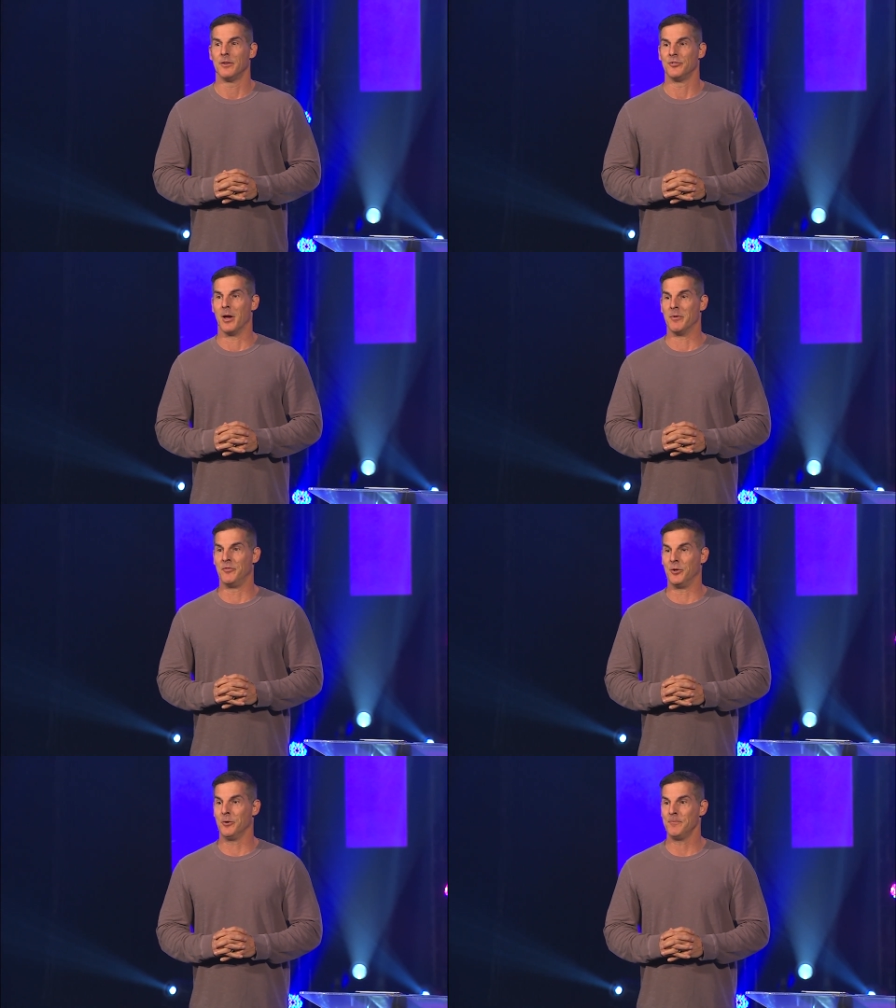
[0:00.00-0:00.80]
Some
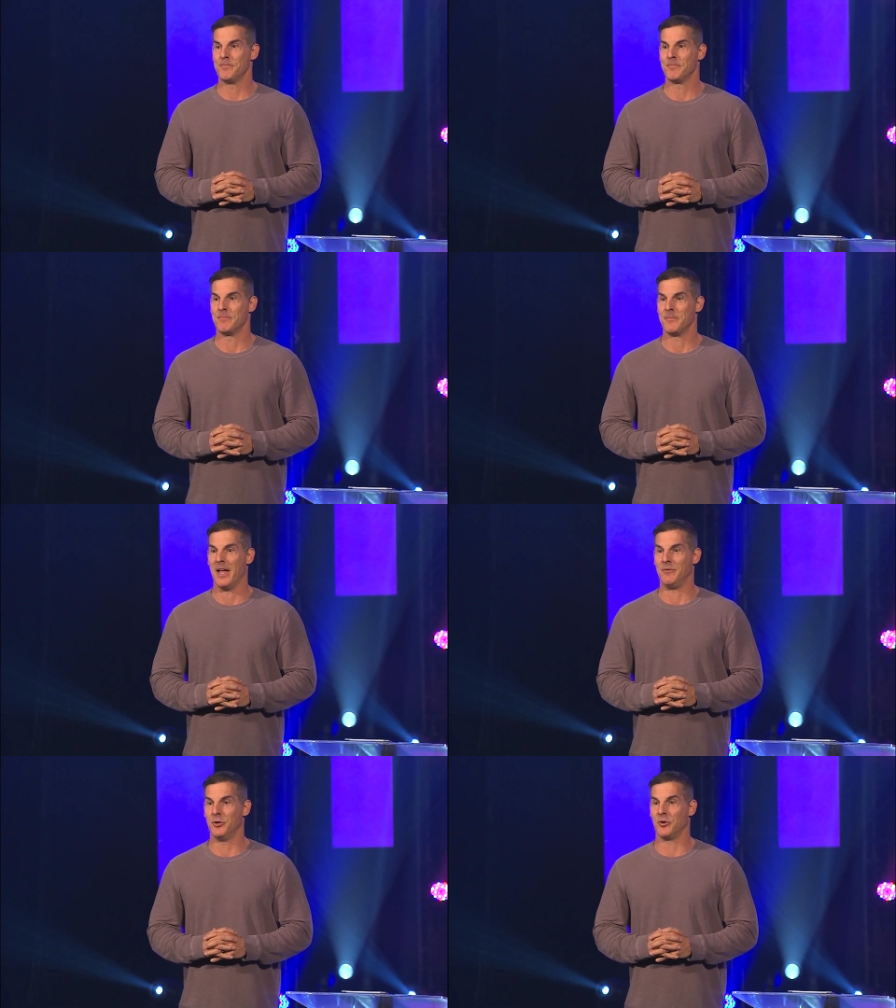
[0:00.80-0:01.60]
of you,
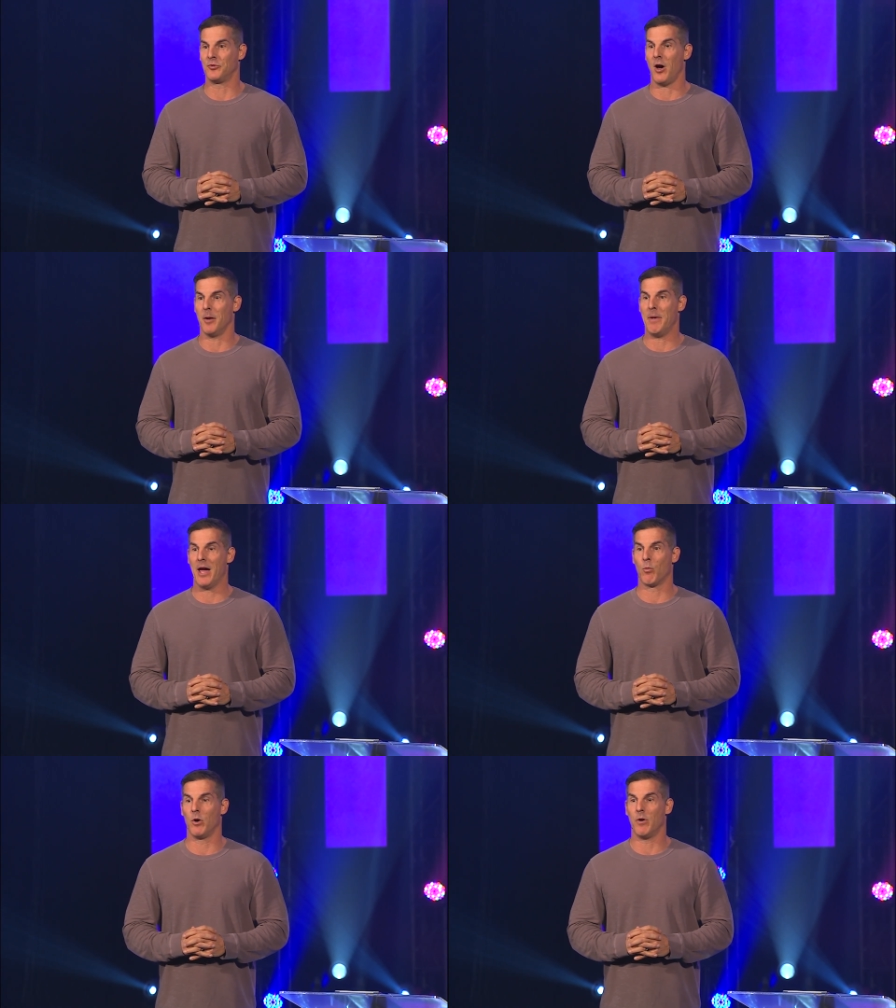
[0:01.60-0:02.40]
if you just thought a
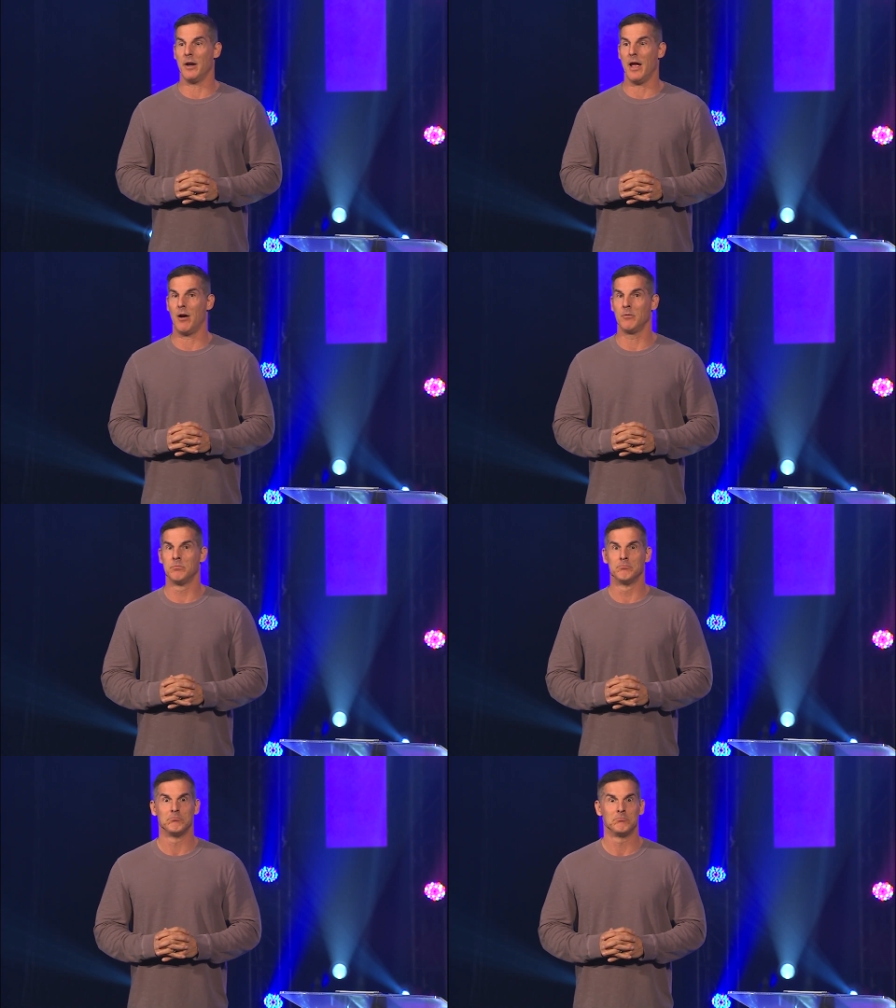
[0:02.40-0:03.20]
bad word right now,
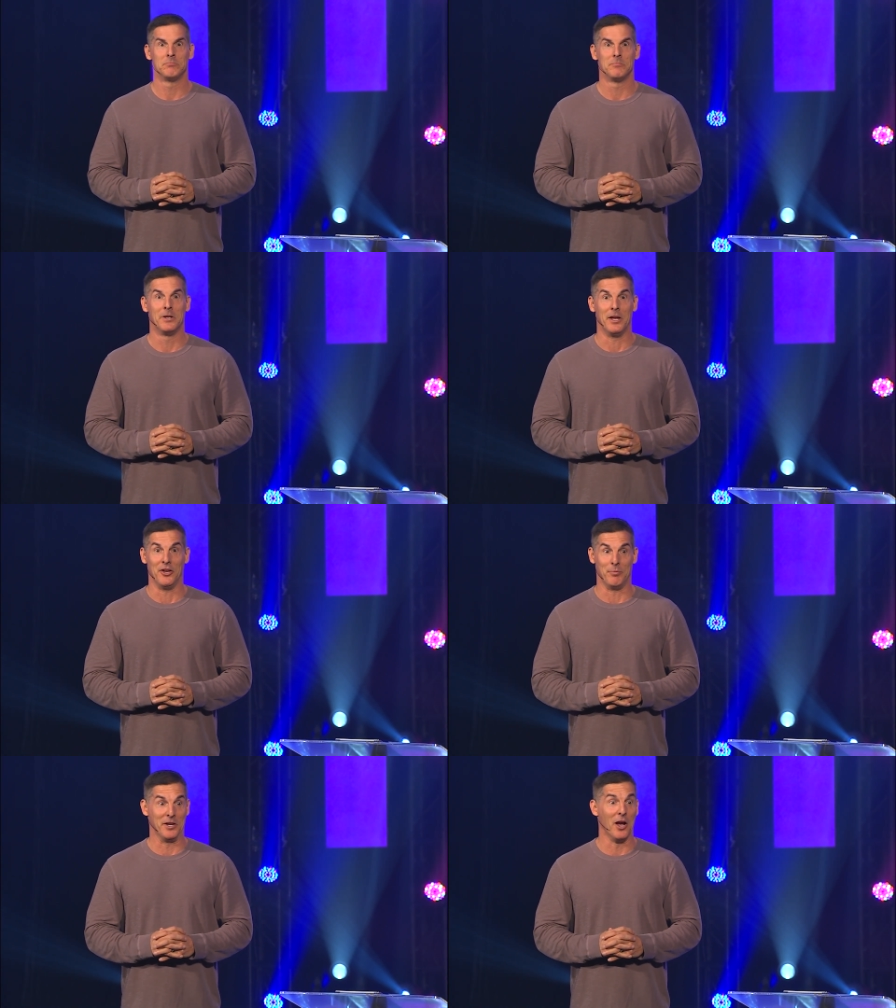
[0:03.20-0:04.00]

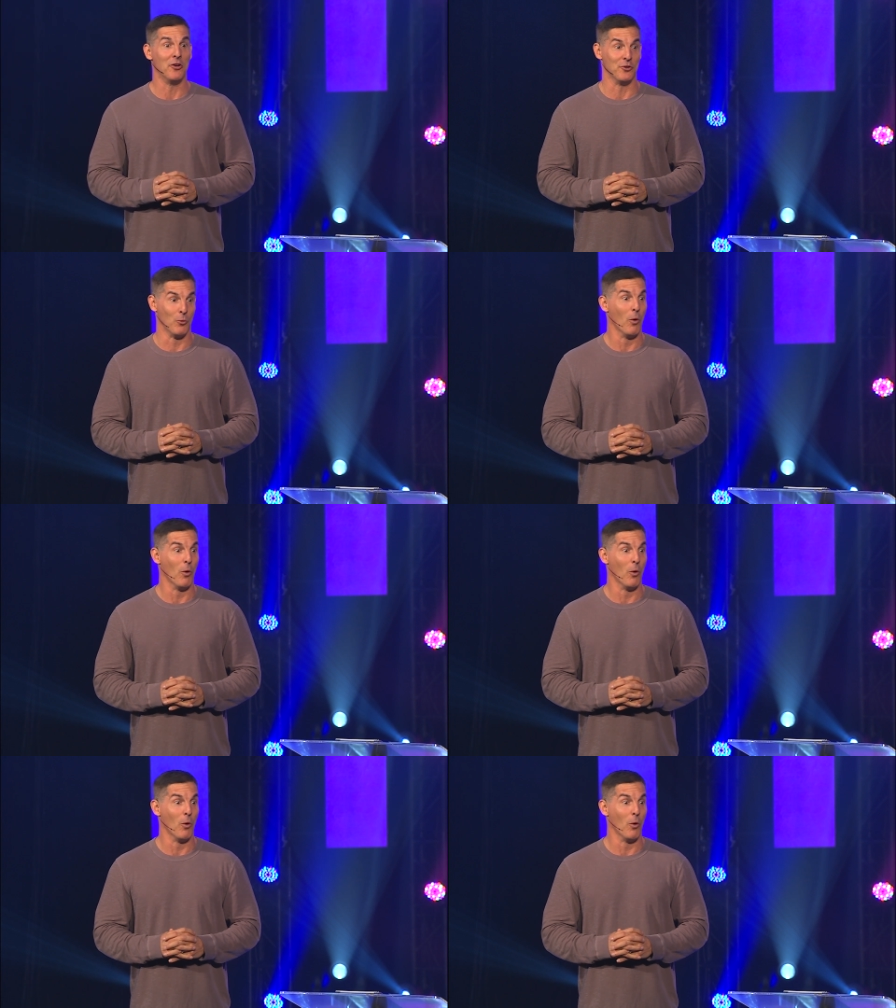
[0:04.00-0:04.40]
it's because your